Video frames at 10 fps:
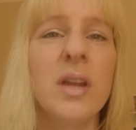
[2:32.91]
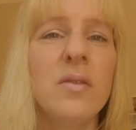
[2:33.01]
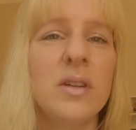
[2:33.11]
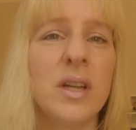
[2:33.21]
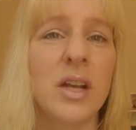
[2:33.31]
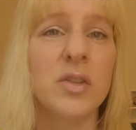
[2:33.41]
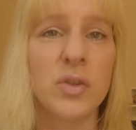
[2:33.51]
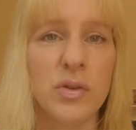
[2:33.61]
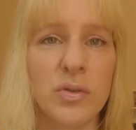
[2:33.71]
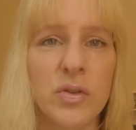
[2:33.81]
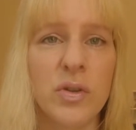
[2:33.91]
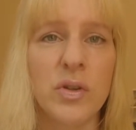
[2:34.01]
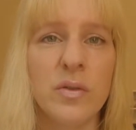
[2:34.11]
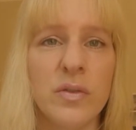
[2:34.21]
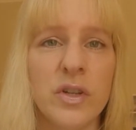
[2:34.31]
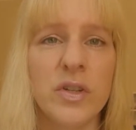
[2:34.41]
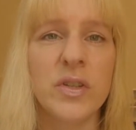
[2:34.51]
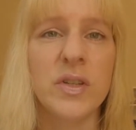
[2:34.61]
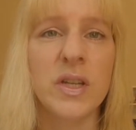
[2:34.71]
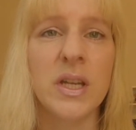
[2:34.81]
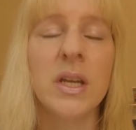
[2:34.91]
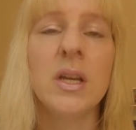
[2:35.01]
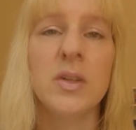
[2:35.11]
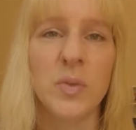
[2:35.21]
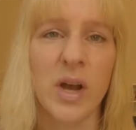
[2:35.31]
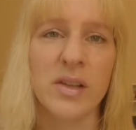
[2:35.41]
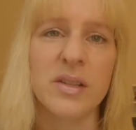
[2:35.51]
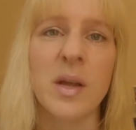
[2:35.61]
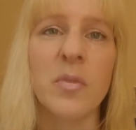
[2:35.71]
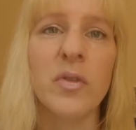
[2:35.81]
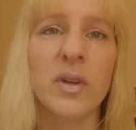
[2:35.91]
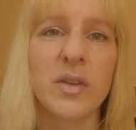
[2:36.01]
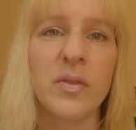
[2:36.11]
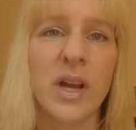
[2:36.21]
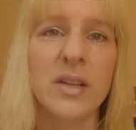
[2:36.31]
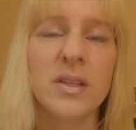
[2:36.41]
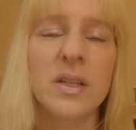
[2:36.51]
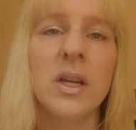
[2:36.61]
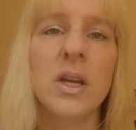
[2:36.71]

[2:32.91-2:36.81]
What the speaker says: even external to the university, to ask them for advice.